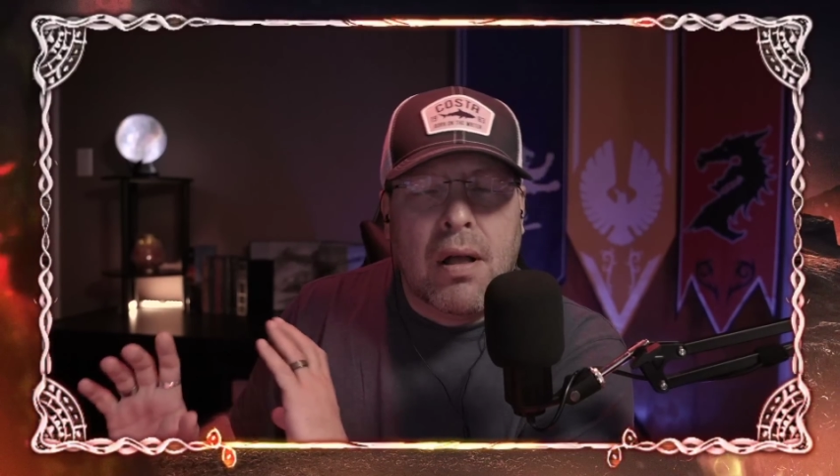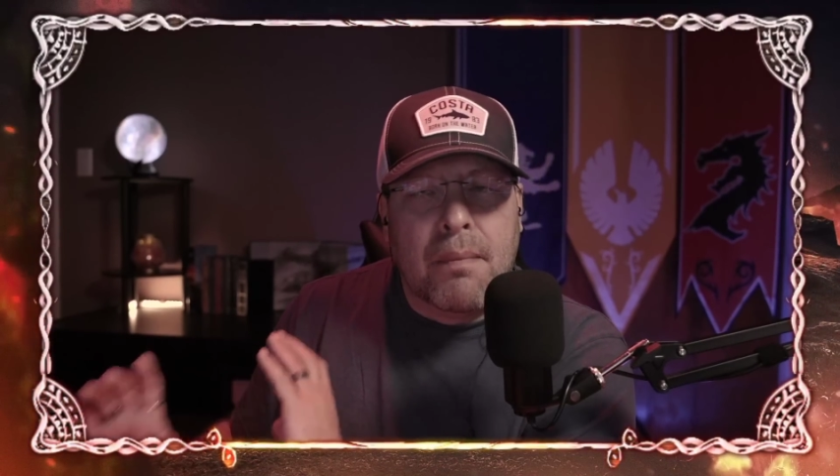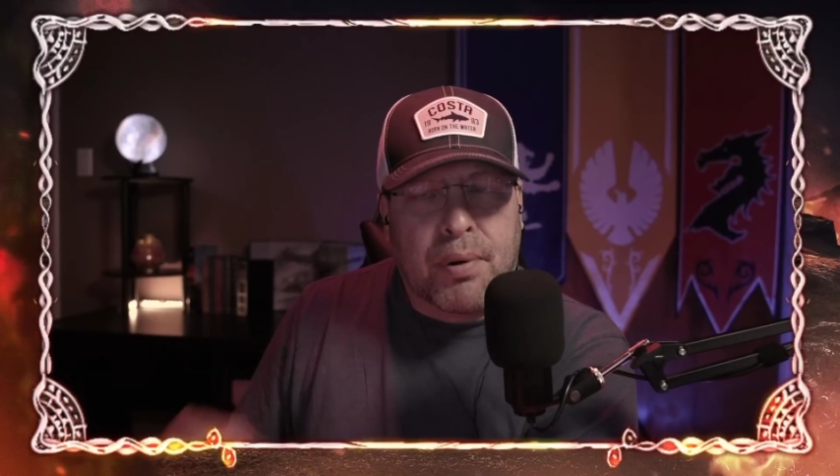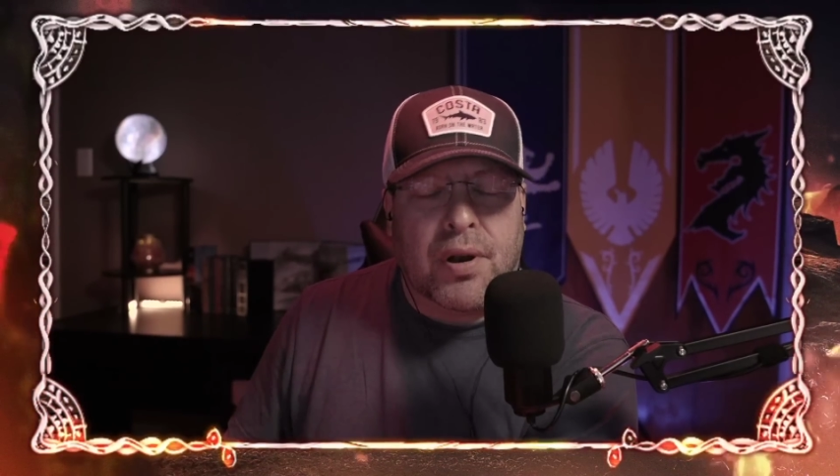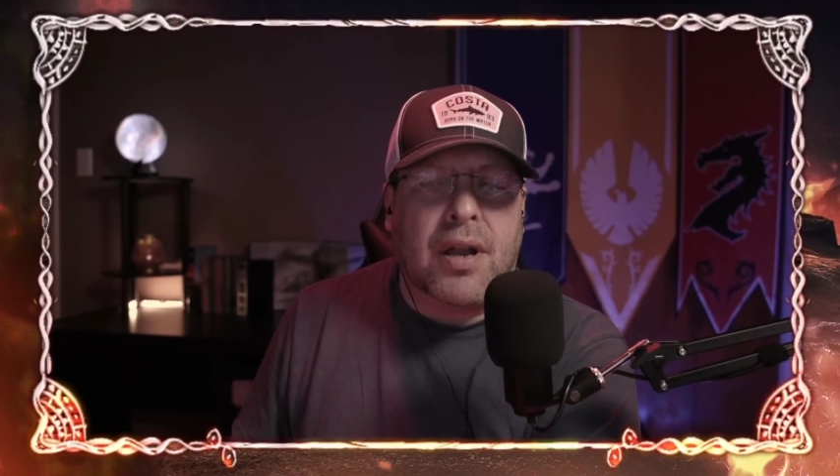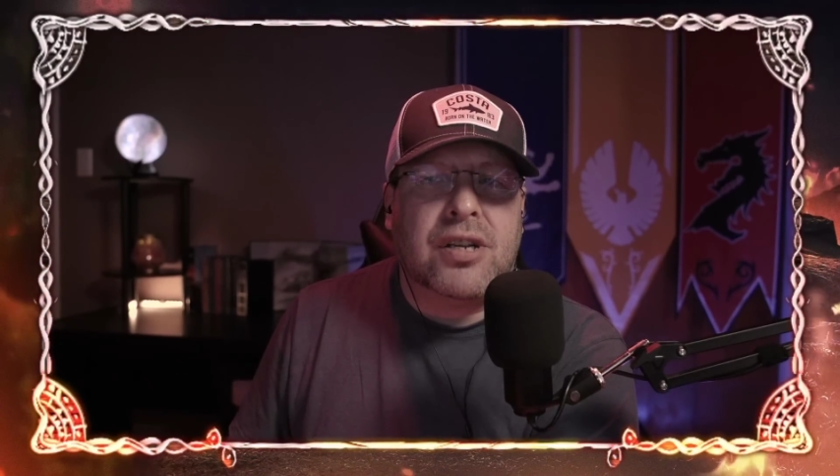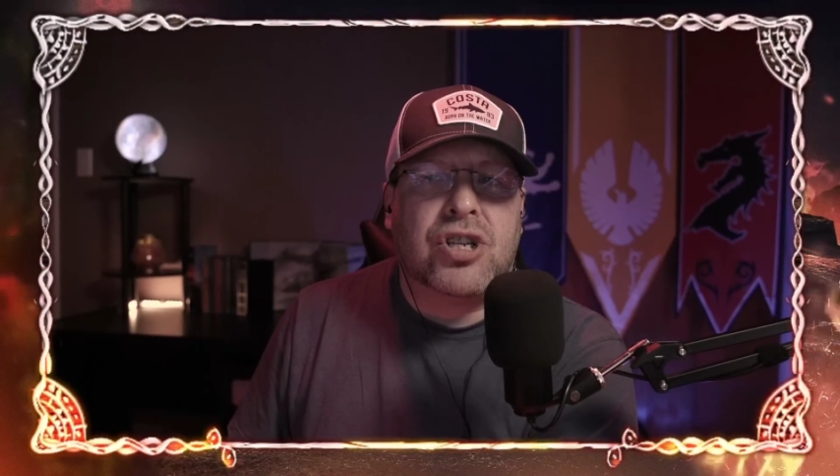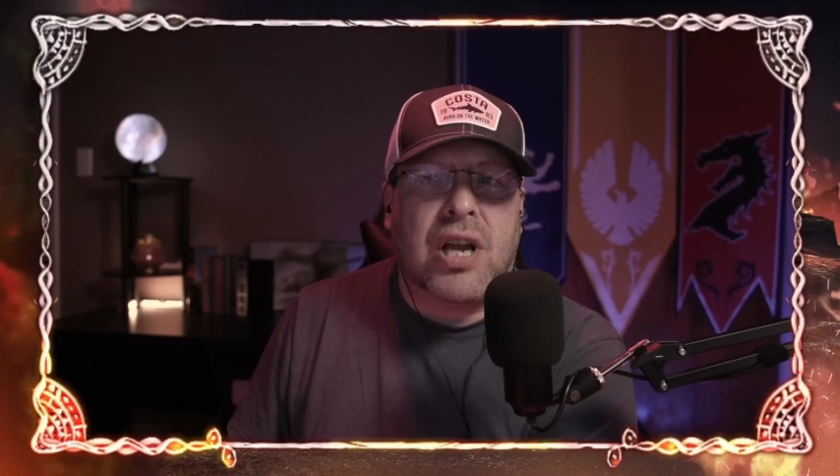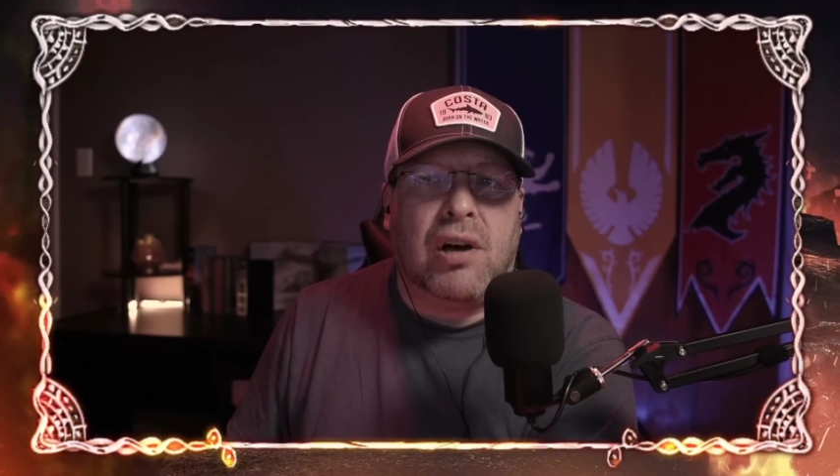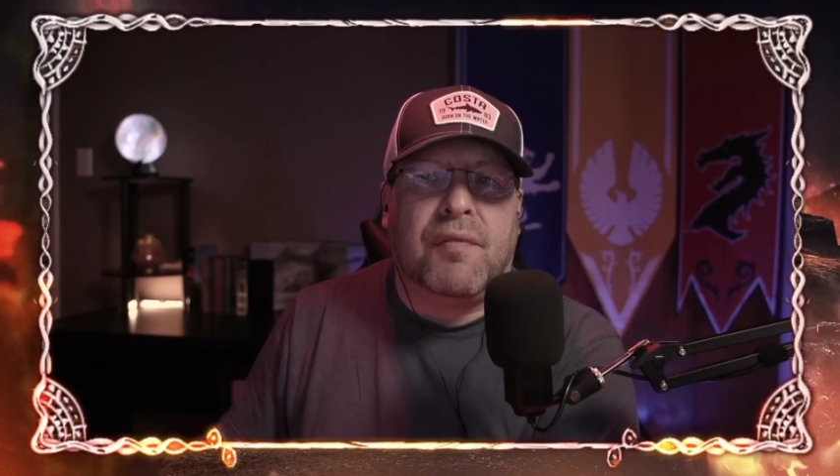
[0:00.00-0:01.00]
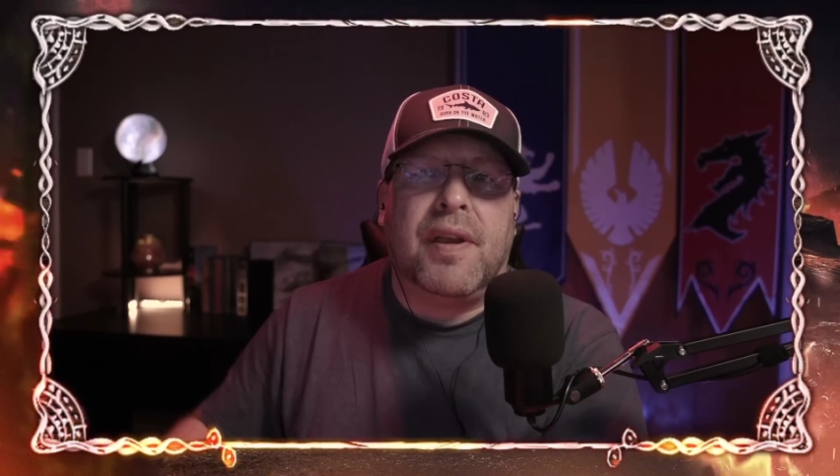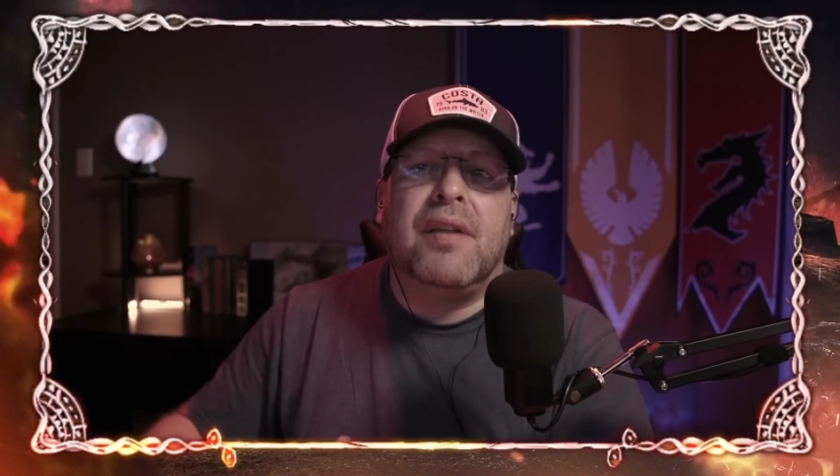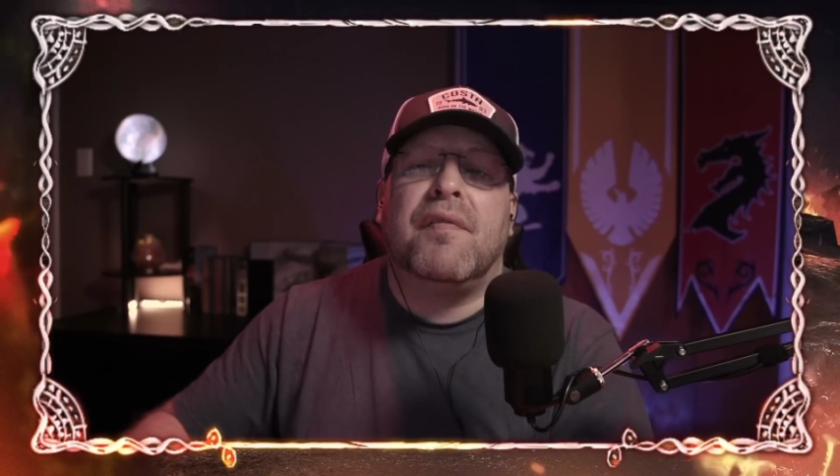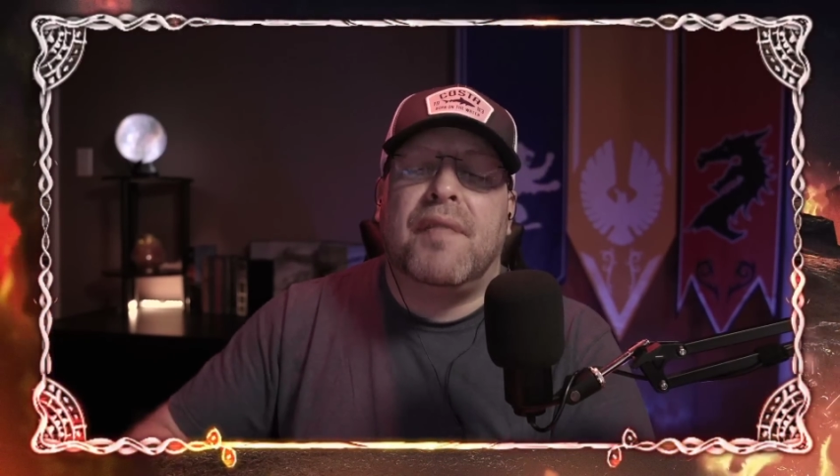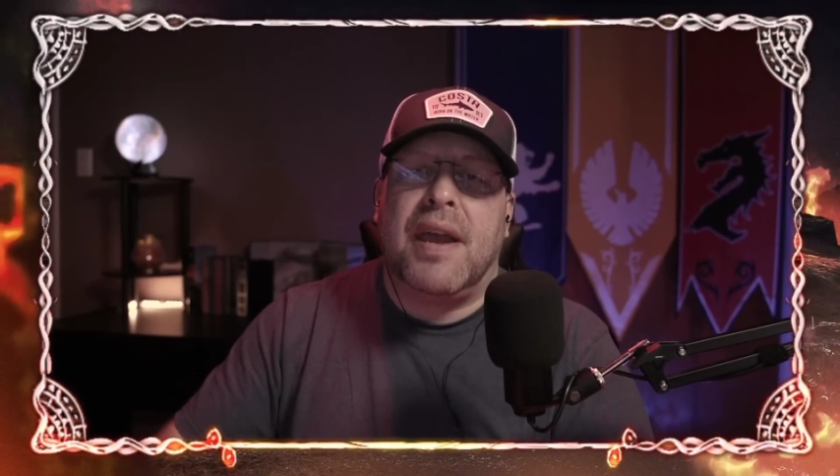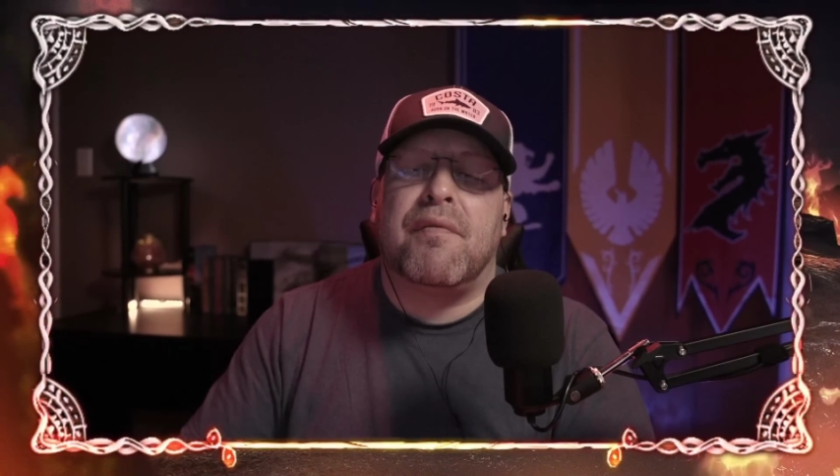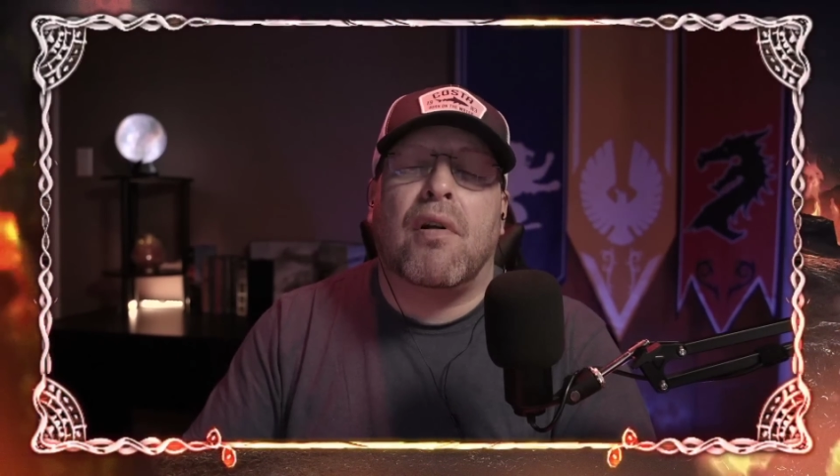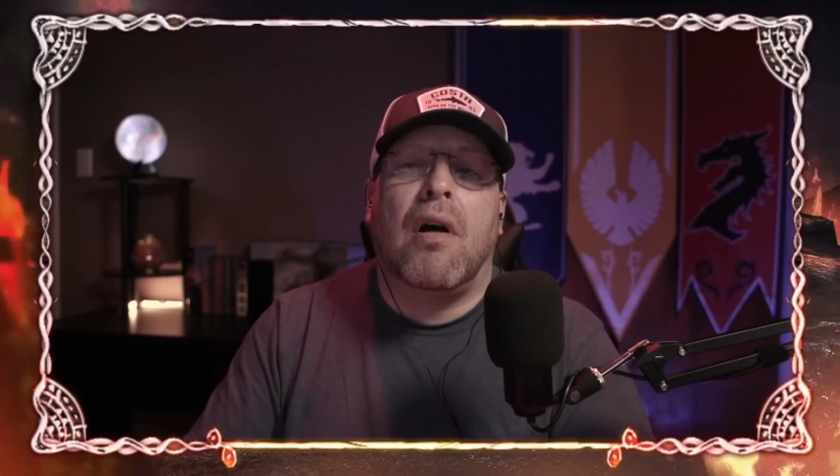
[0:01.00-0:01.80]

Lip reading: put on a shelf in favor